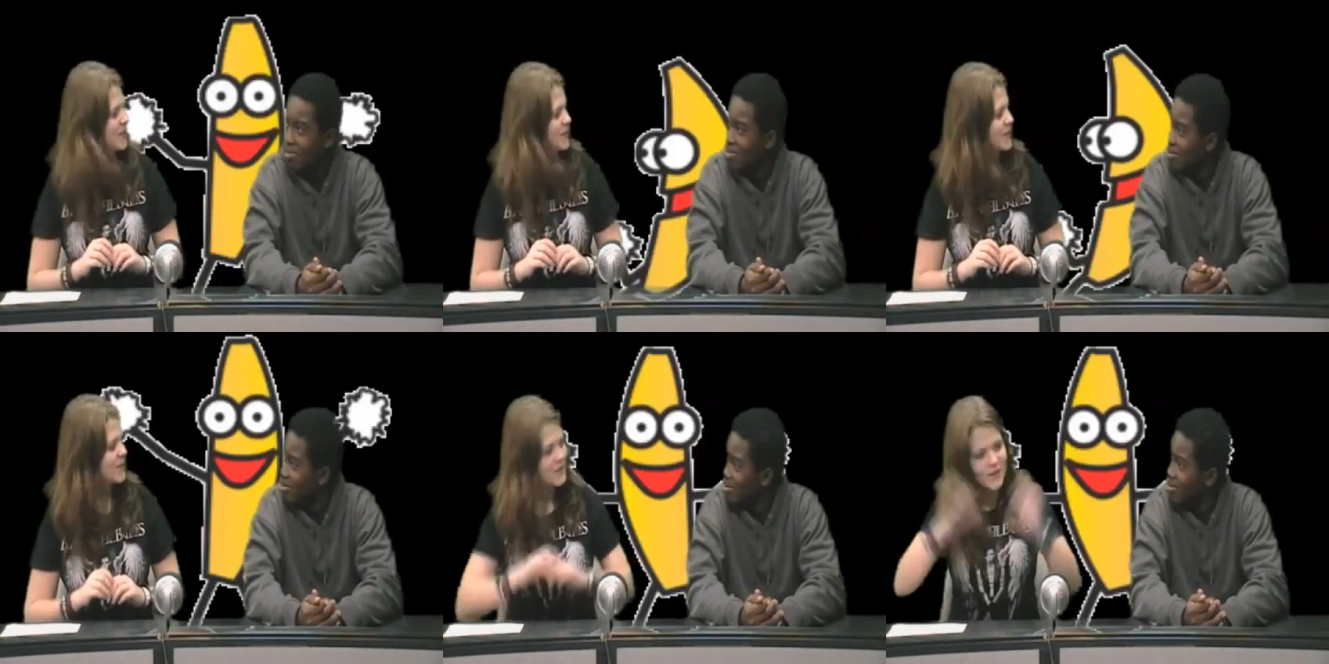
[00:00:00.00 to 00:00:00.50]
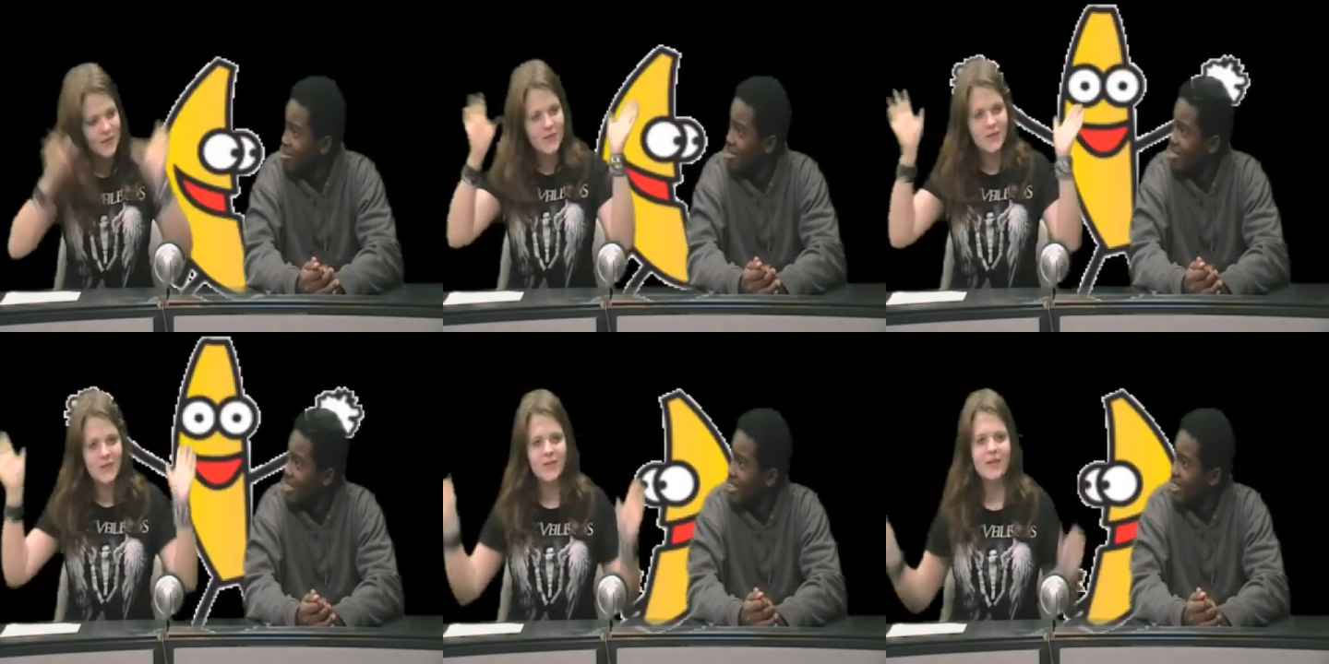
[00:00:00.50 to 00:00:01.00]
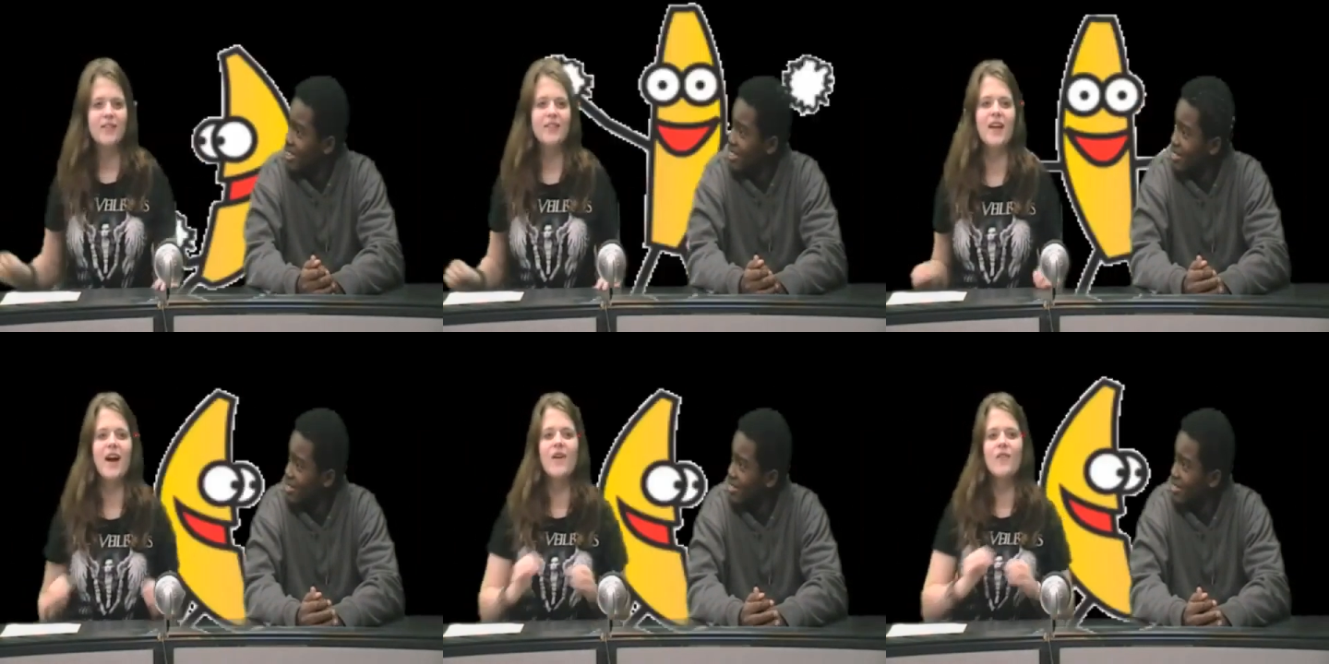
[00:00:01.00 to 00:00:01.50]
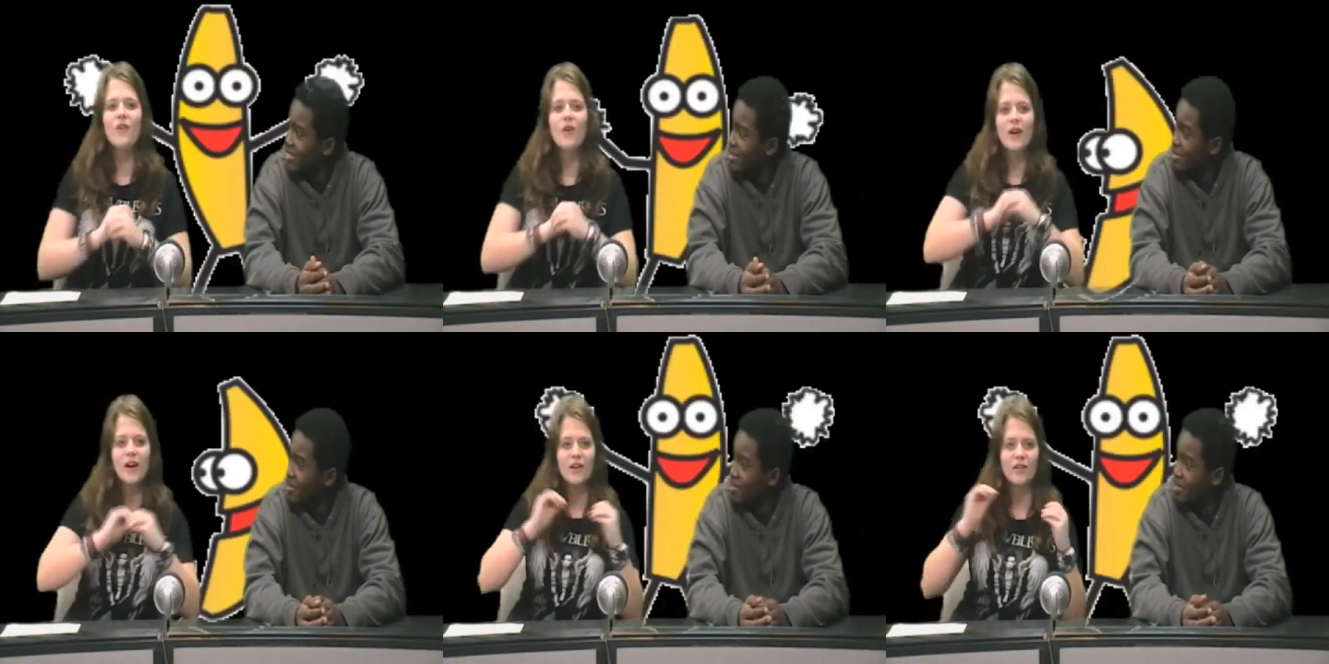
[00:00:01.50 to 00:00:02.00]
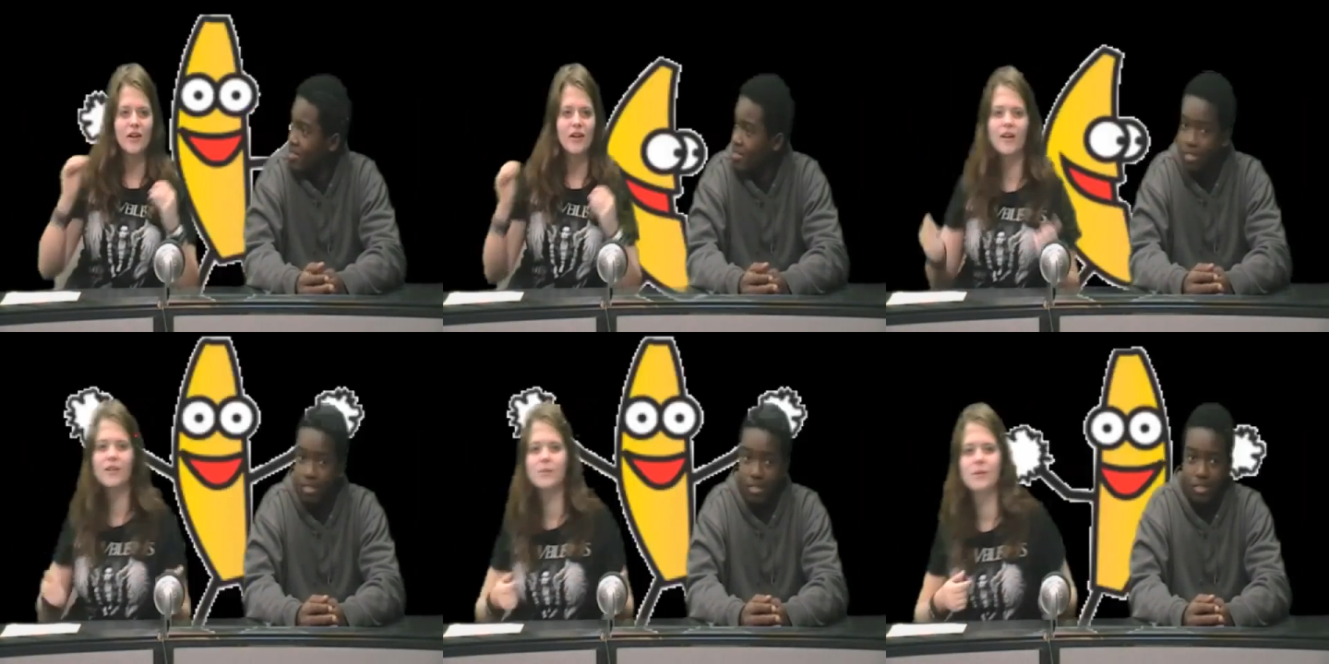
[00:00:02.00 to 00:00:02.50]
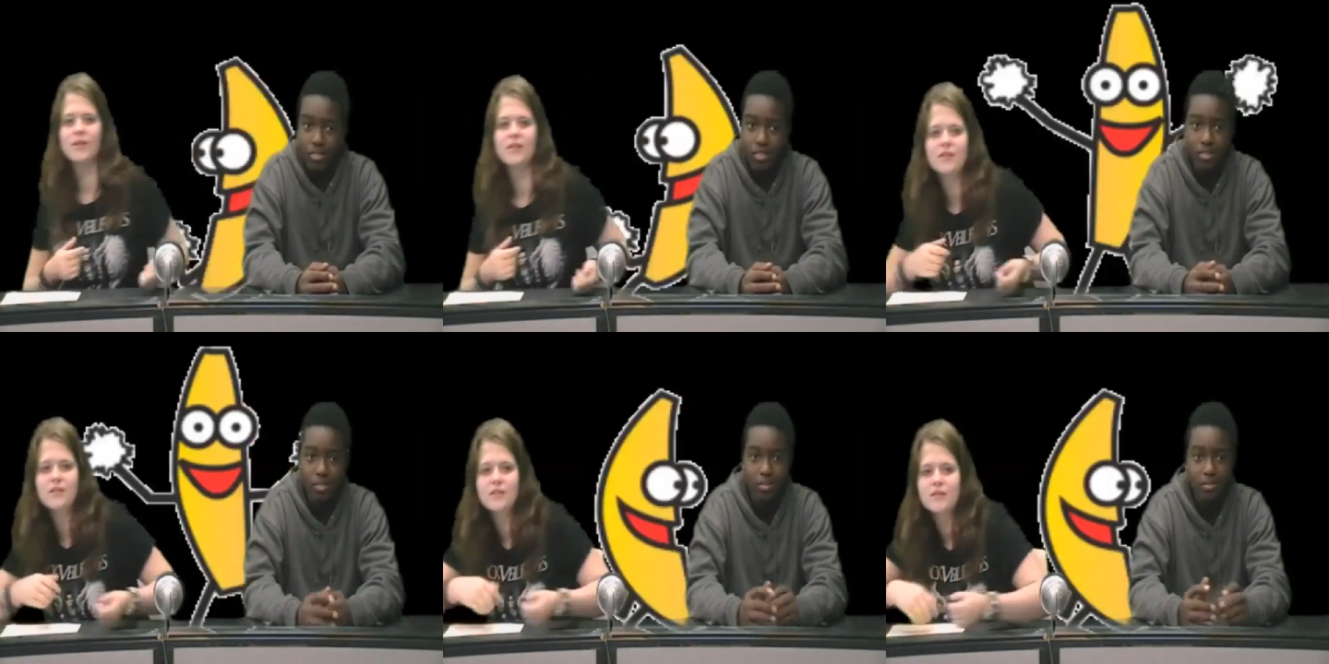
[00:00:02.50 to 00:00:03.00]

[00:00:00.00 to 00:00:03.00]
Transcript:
Speaker 1: Okay. Woo! Now for other announcements.